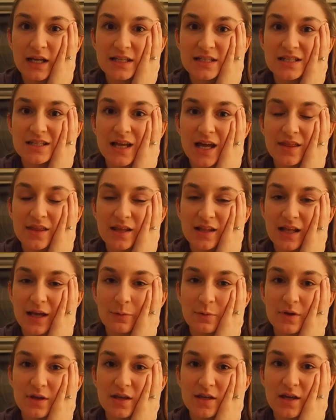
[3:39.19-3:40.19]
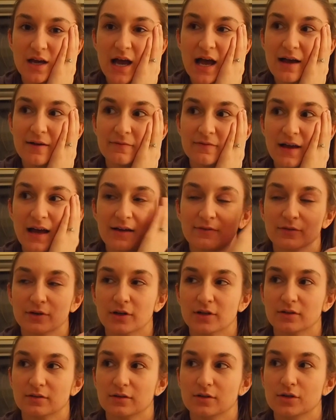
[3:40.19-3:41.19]
It's nothing like we have
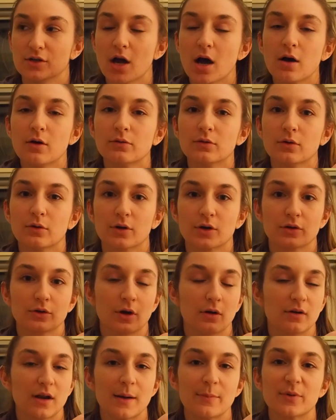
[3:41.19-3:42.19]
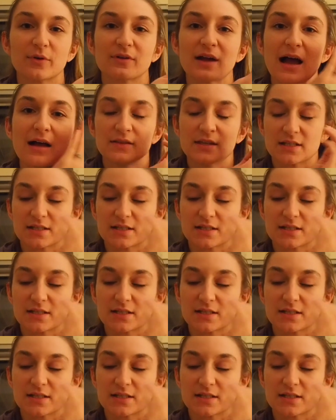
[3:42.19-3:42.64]
ever known or grown up around.